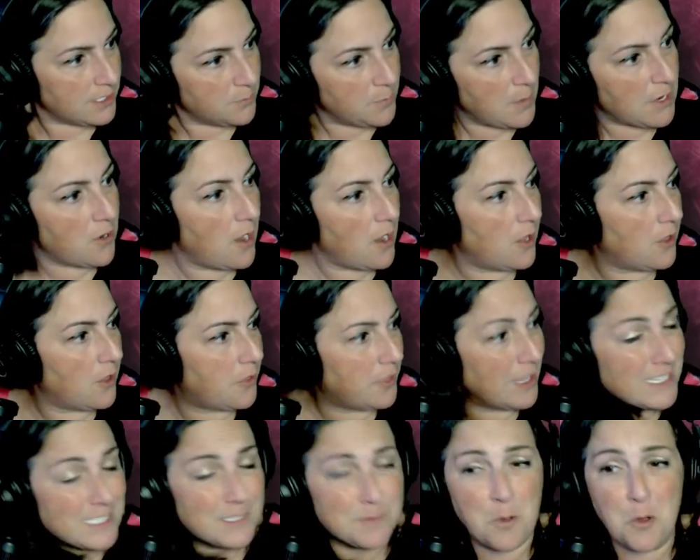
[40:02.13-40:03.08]
Better health, less
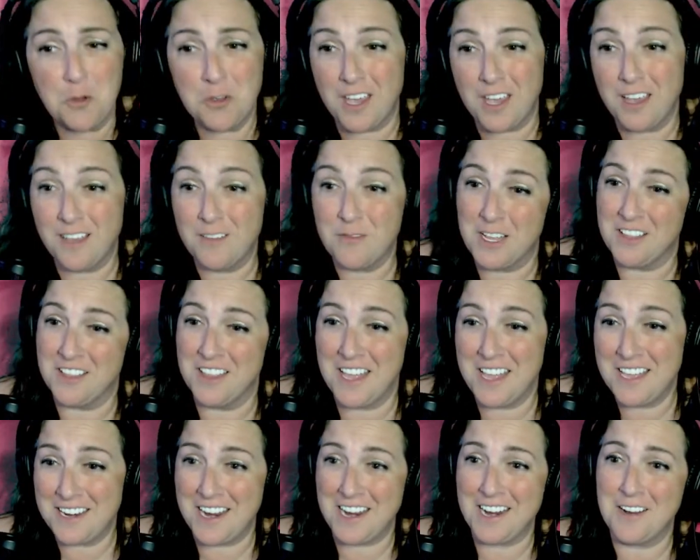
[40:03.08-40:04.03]
smoking. Well, that
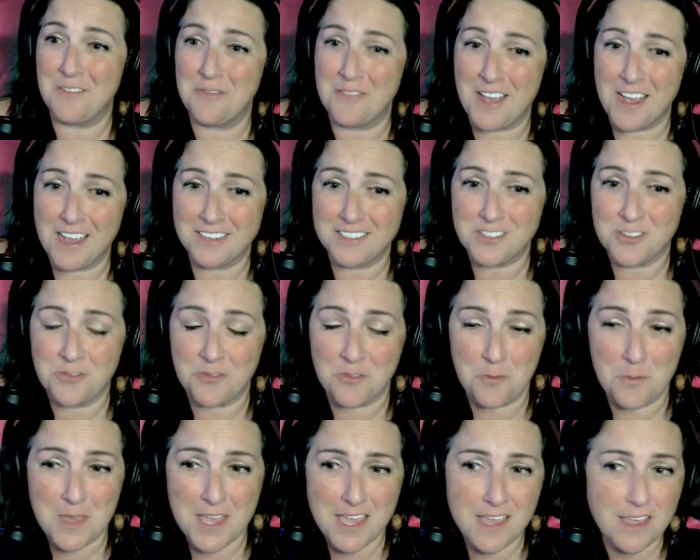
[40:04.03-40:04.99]
ain't a factor for
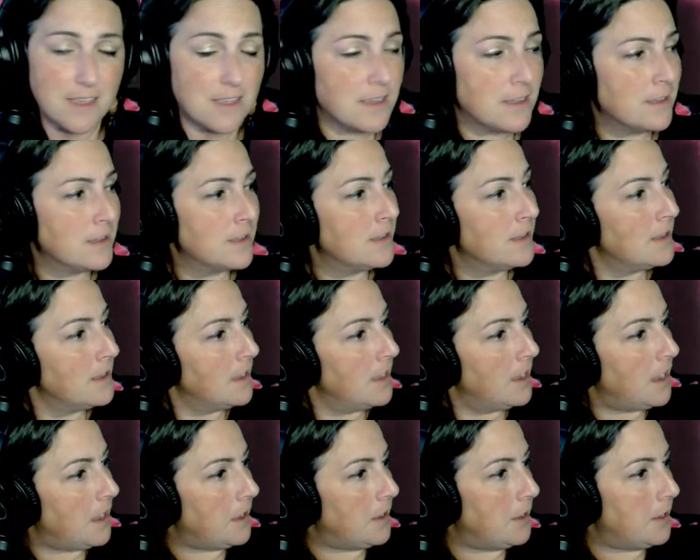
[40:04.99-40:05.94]
me.
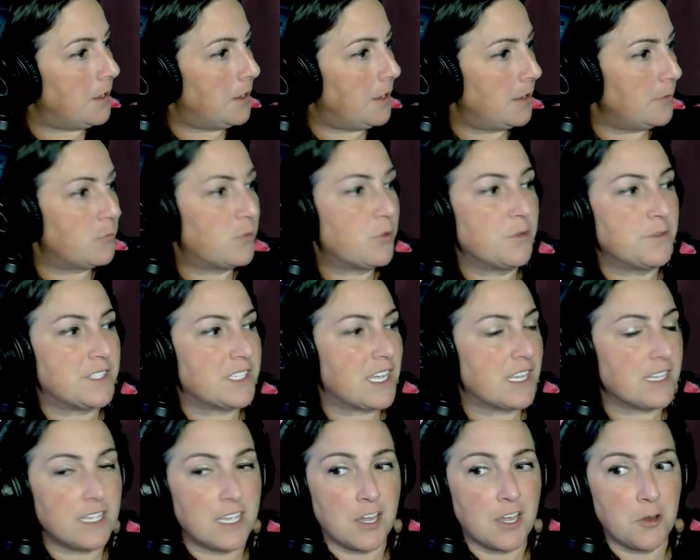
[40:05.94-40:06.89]
Improve
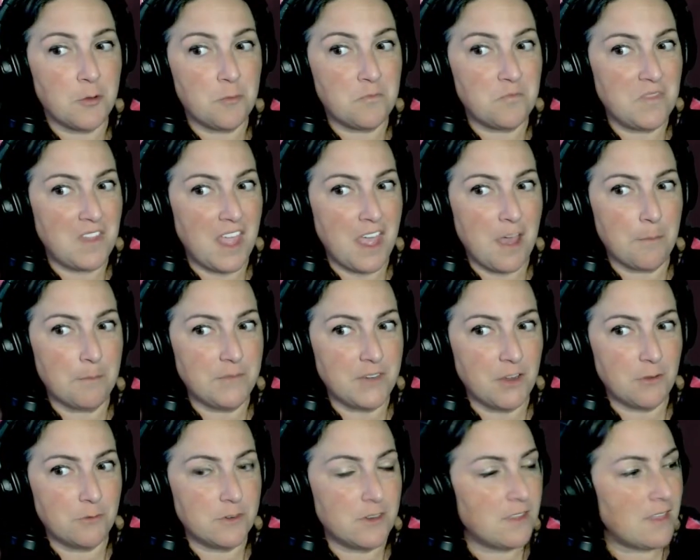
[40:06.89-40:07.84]
skincare. Yep,
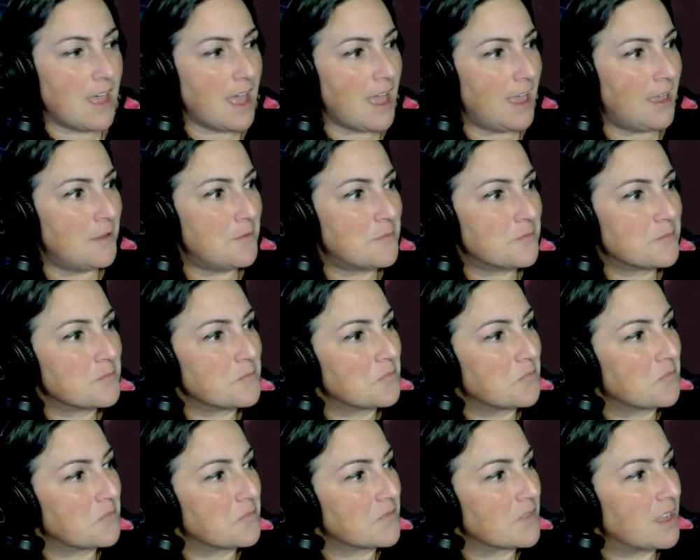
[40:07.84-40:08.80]
don't do that.
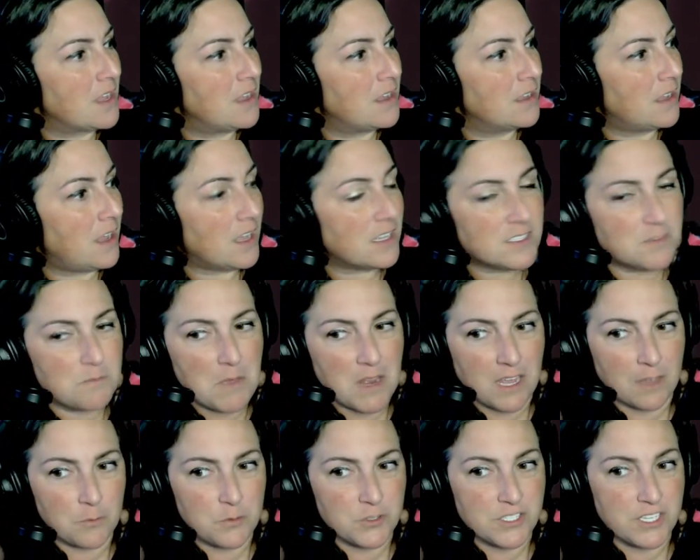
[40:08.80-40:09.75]

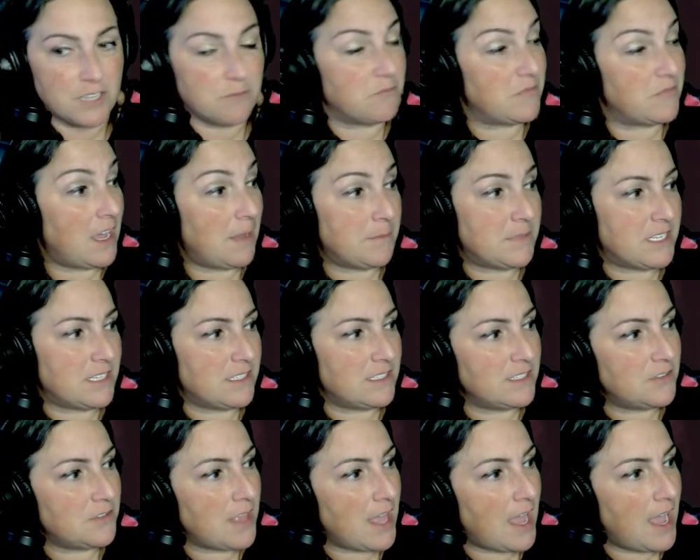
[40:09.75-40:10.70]
Cosmetic procedure. Yep, didn't do
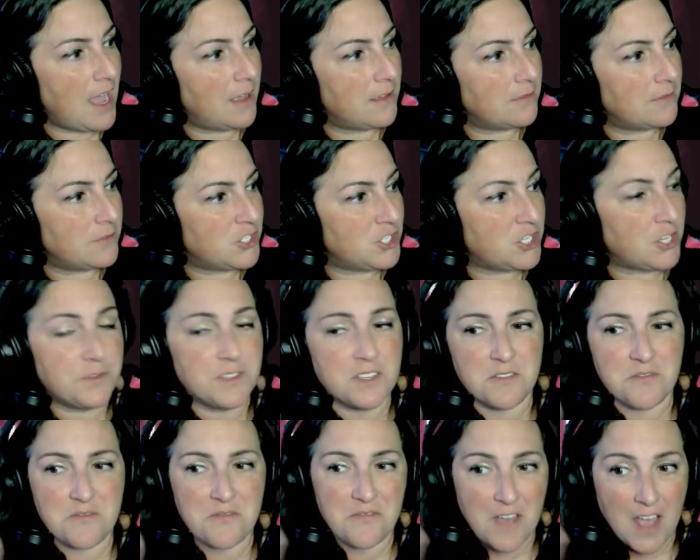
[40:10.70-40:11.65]
that. Shift in
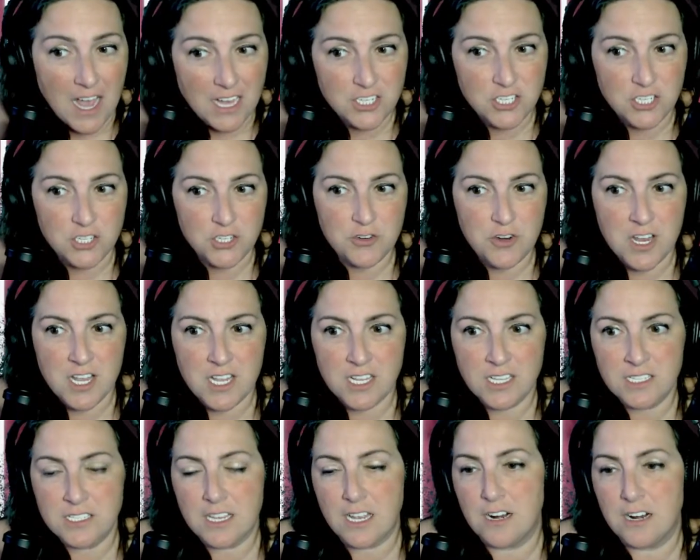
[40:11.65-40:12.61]
fashion
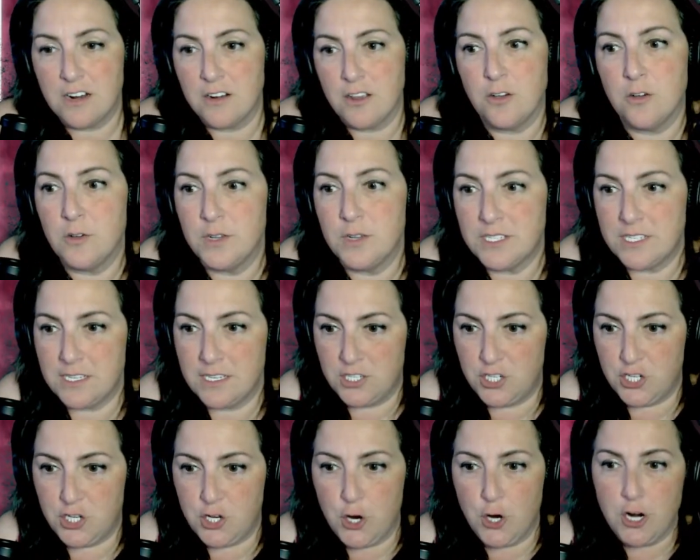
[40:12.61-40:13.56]
trends. I don't know. Is this
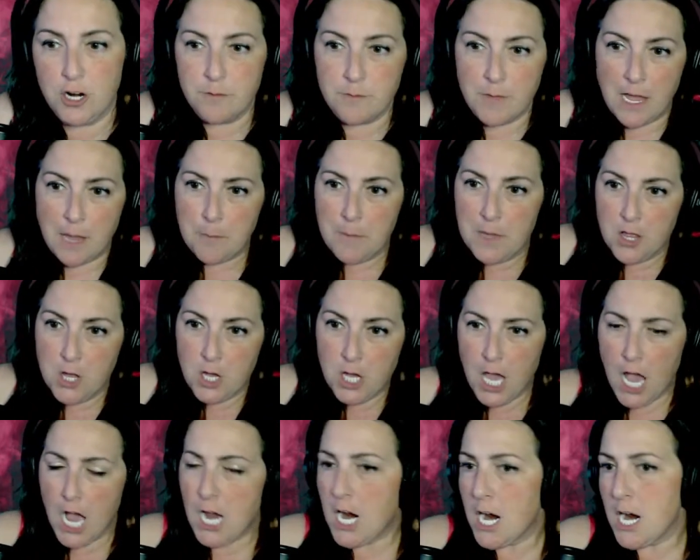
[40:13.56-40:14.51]
shirt make me look
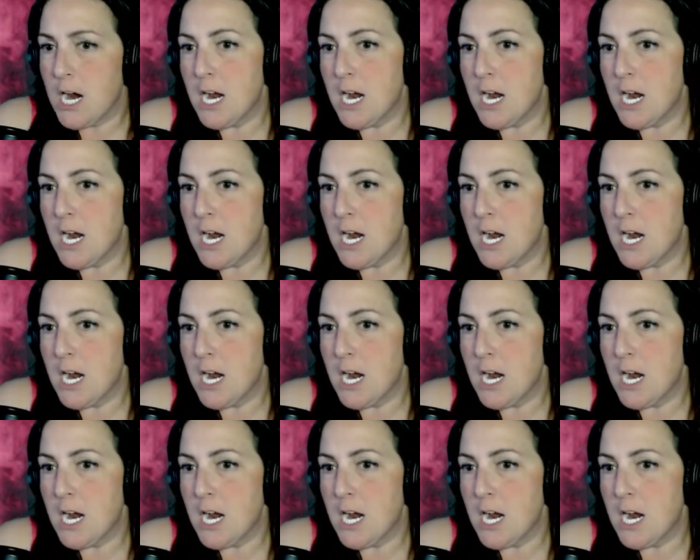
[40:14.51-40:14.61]
younger?